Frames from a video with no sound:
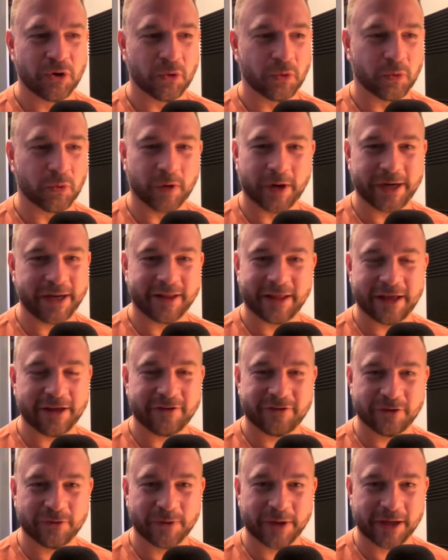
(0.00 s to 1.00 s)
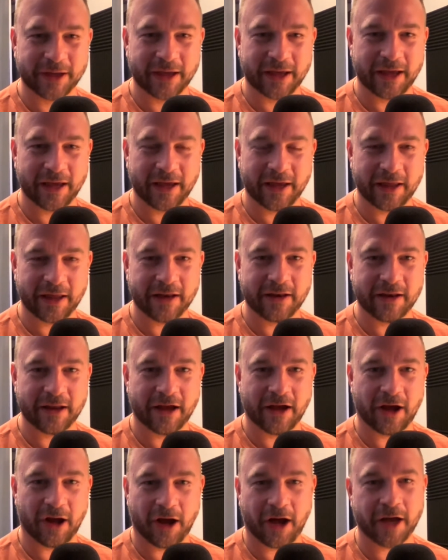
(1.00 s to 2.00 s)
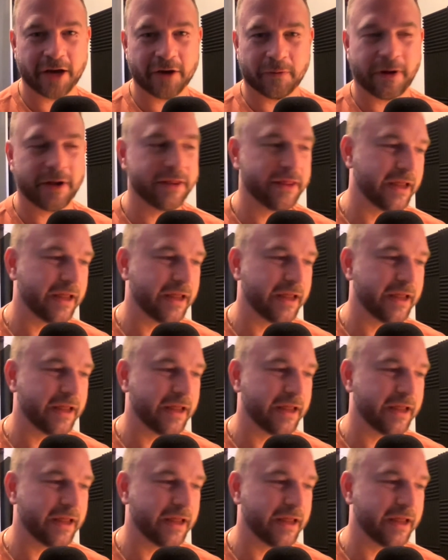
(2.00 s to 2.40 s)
What are they doing in Ottawa?